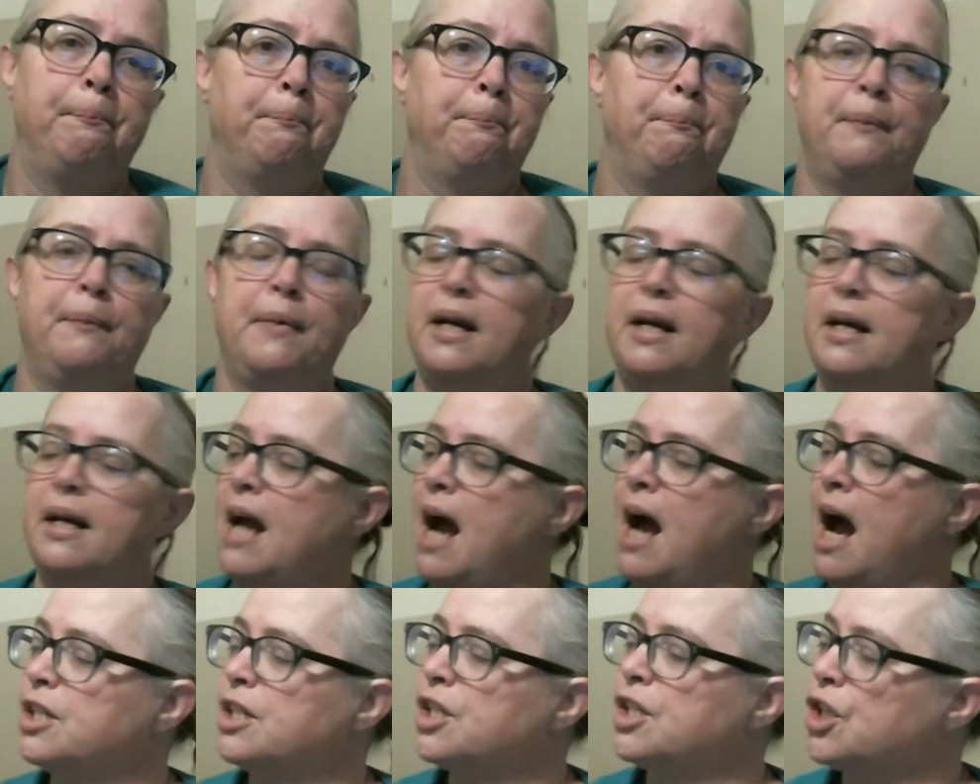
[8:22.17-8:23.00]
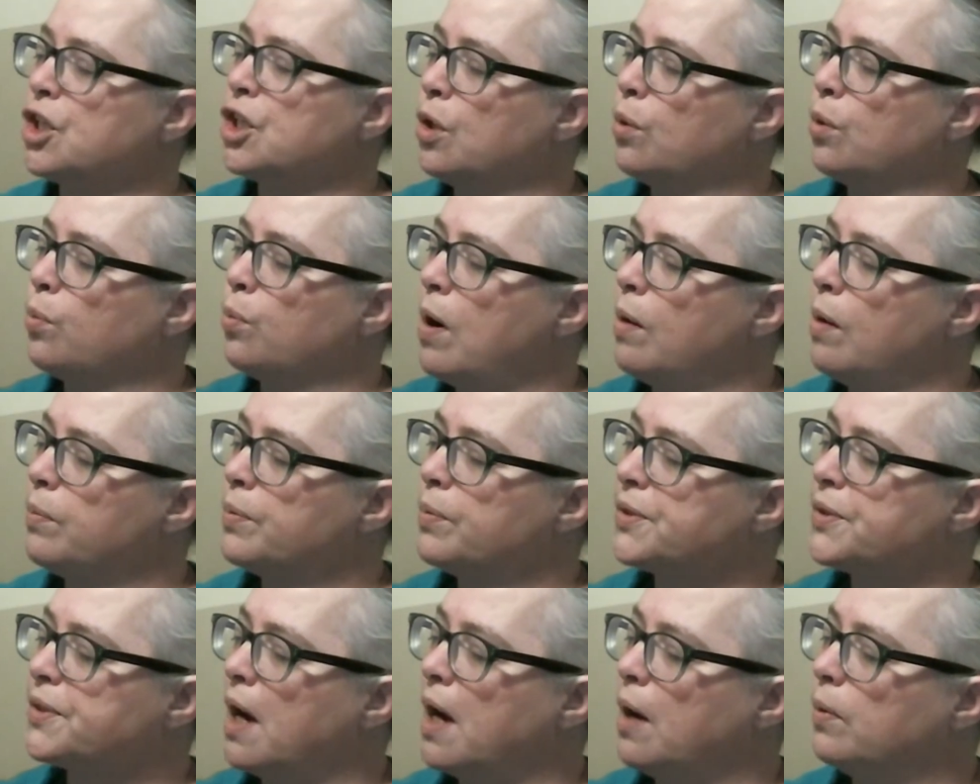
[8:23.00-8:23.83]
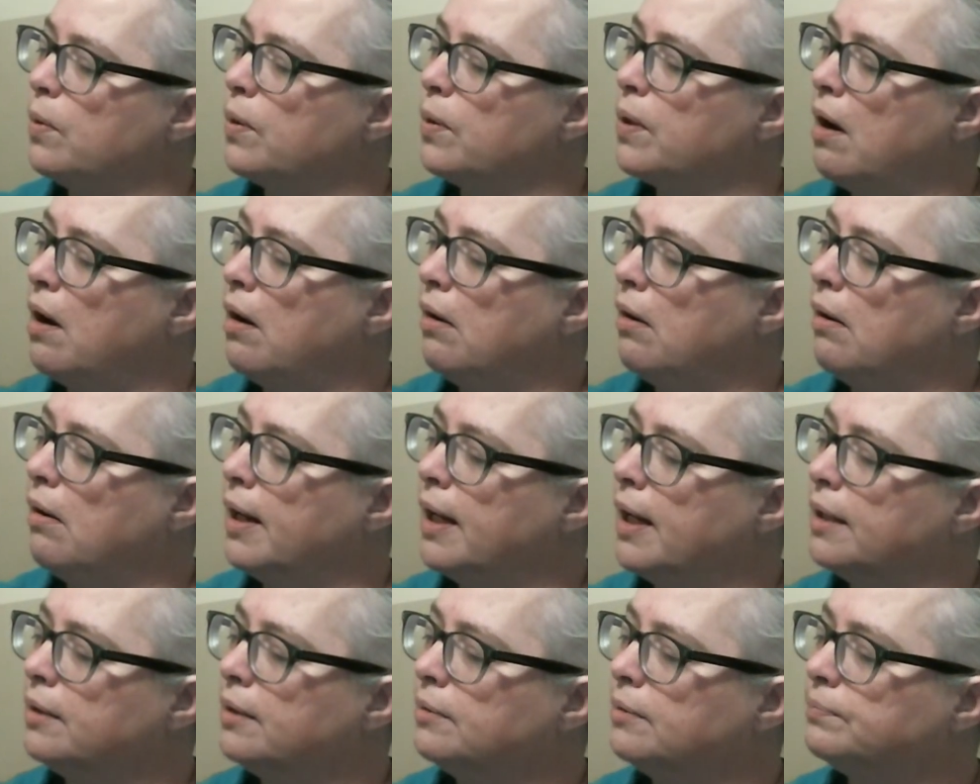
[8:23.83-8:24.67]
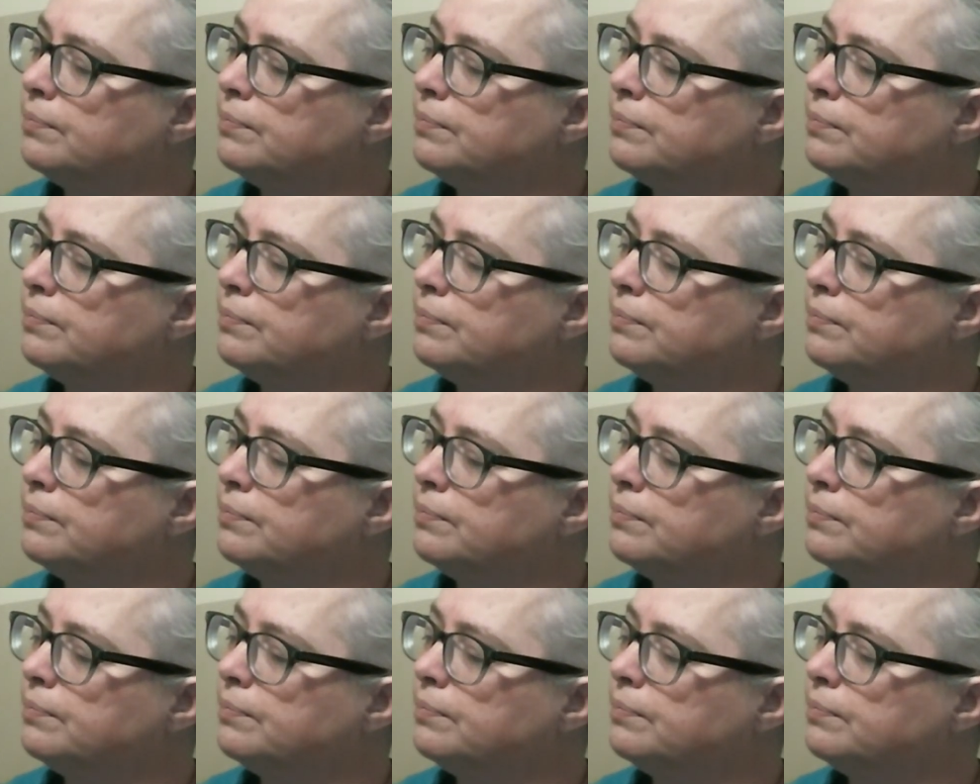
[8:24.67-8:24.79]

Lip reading: Not sure what was going on